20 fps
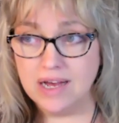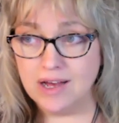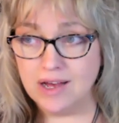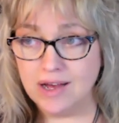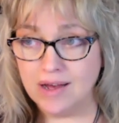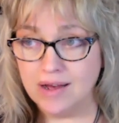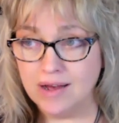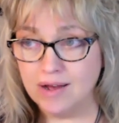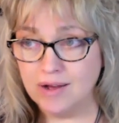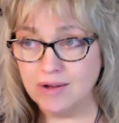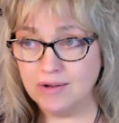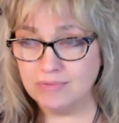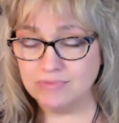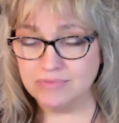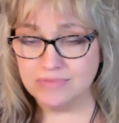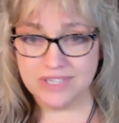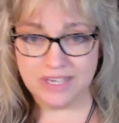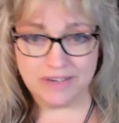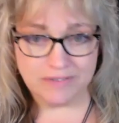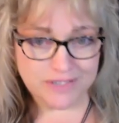
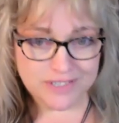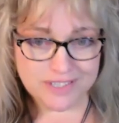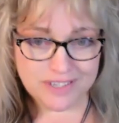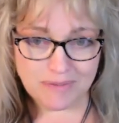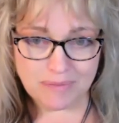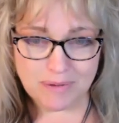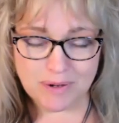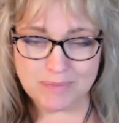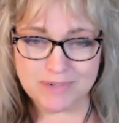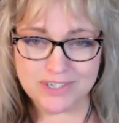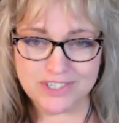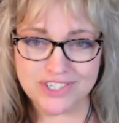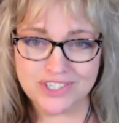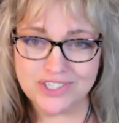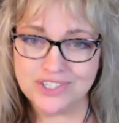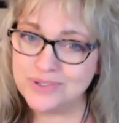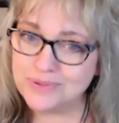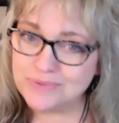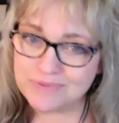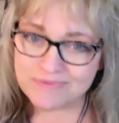Um, give yourself permission
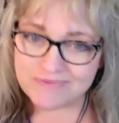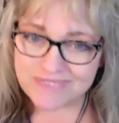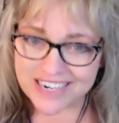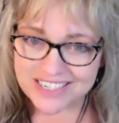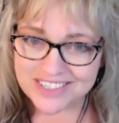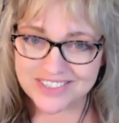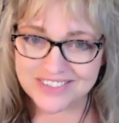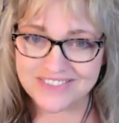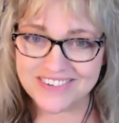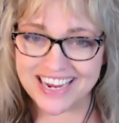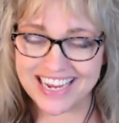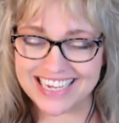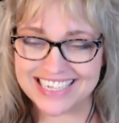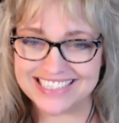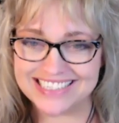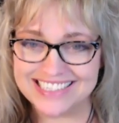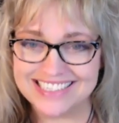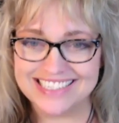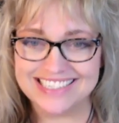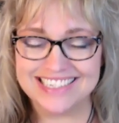to raise your
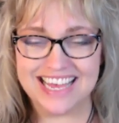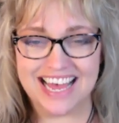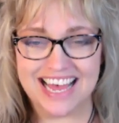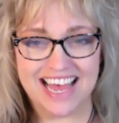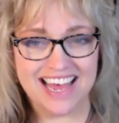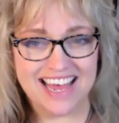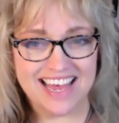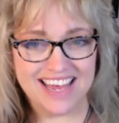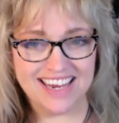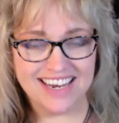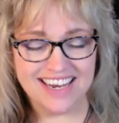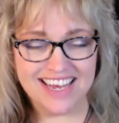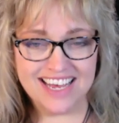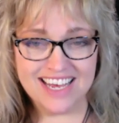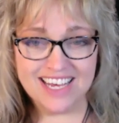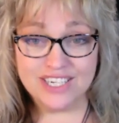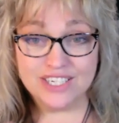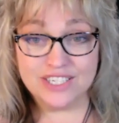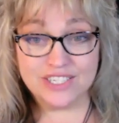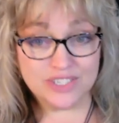rates and
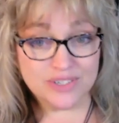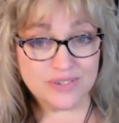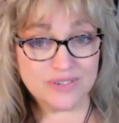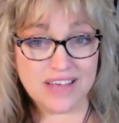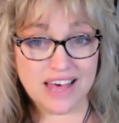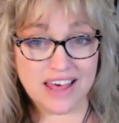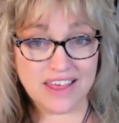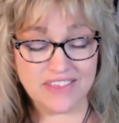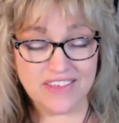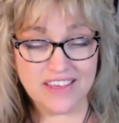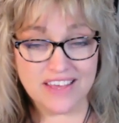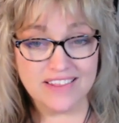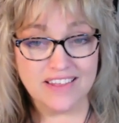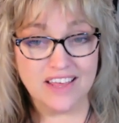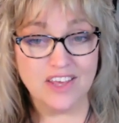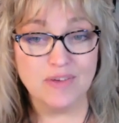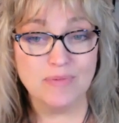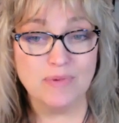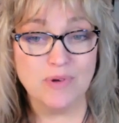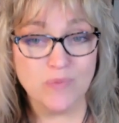do that thing
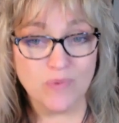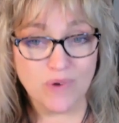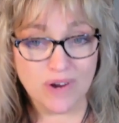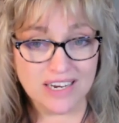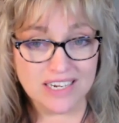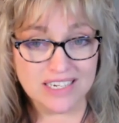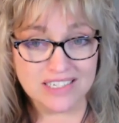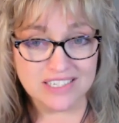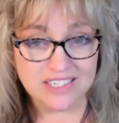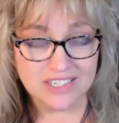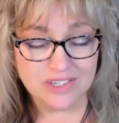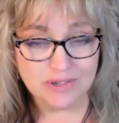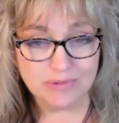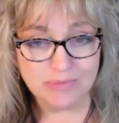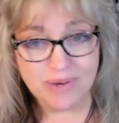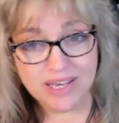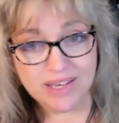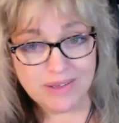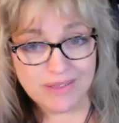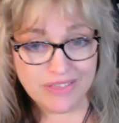that you've been wanting to do,
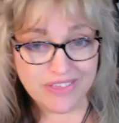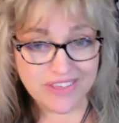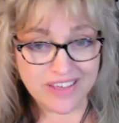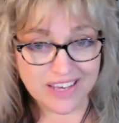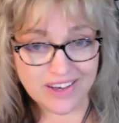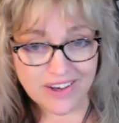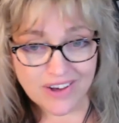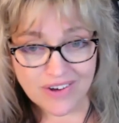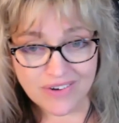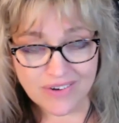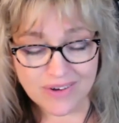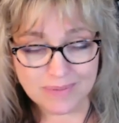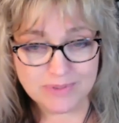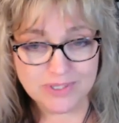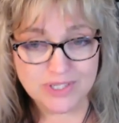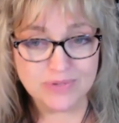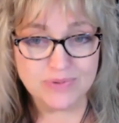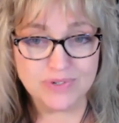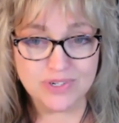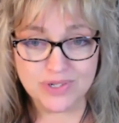but you think, oh, I'm
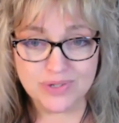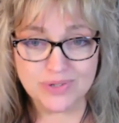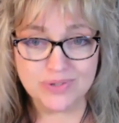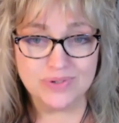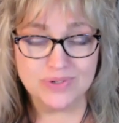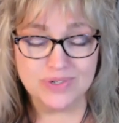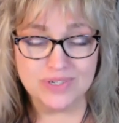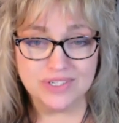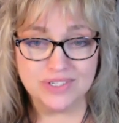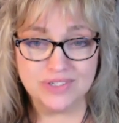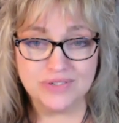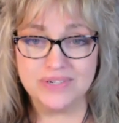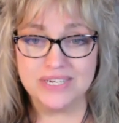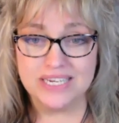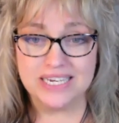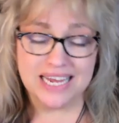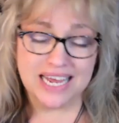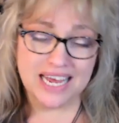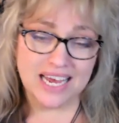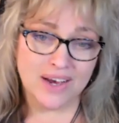too new to do
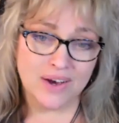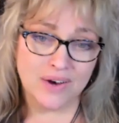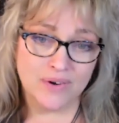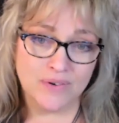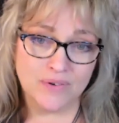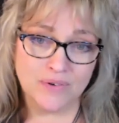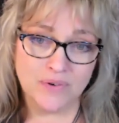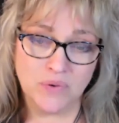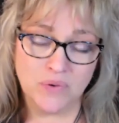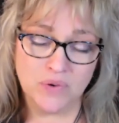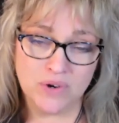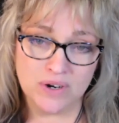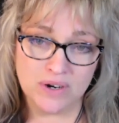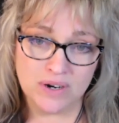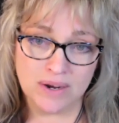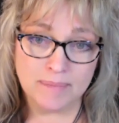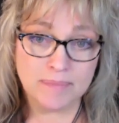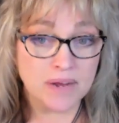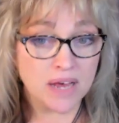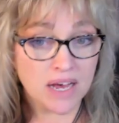it now, or
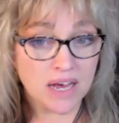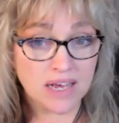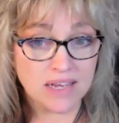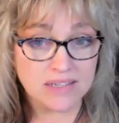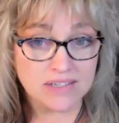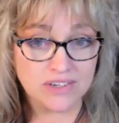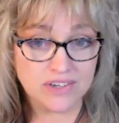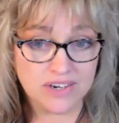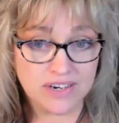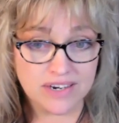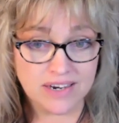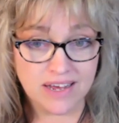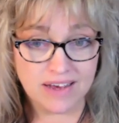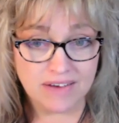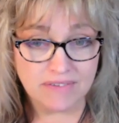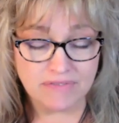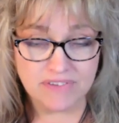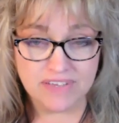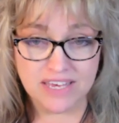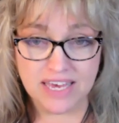I'm not good
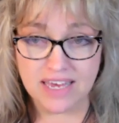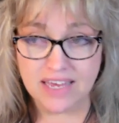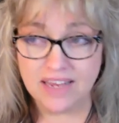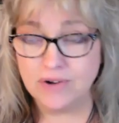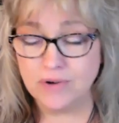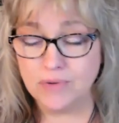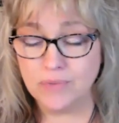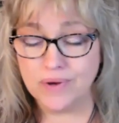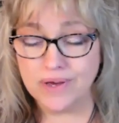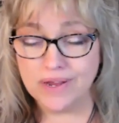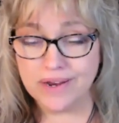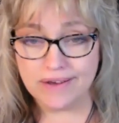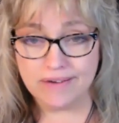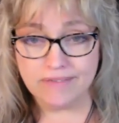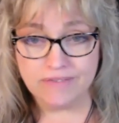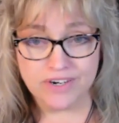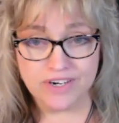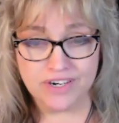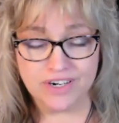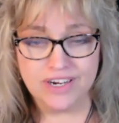enough yet, or
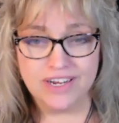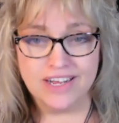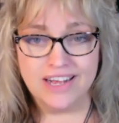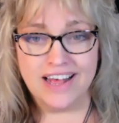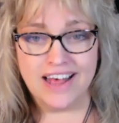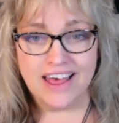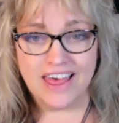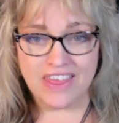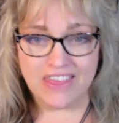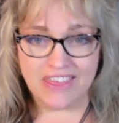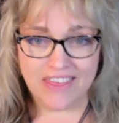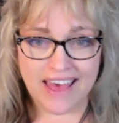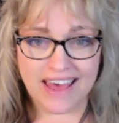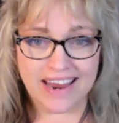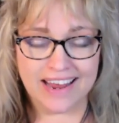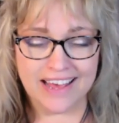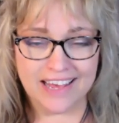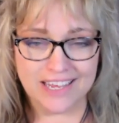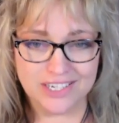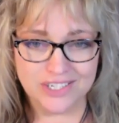whatever
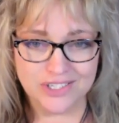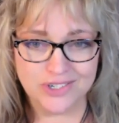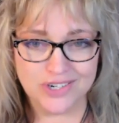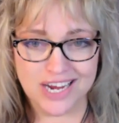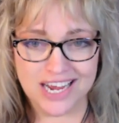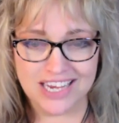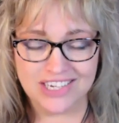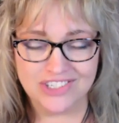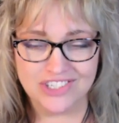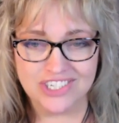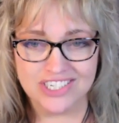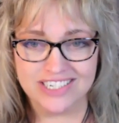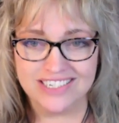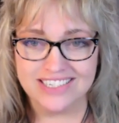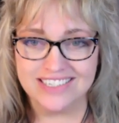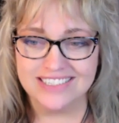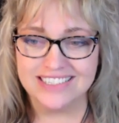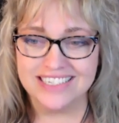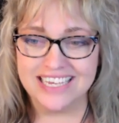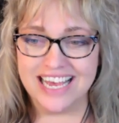that head
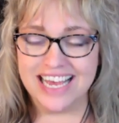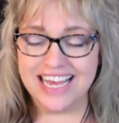trashes,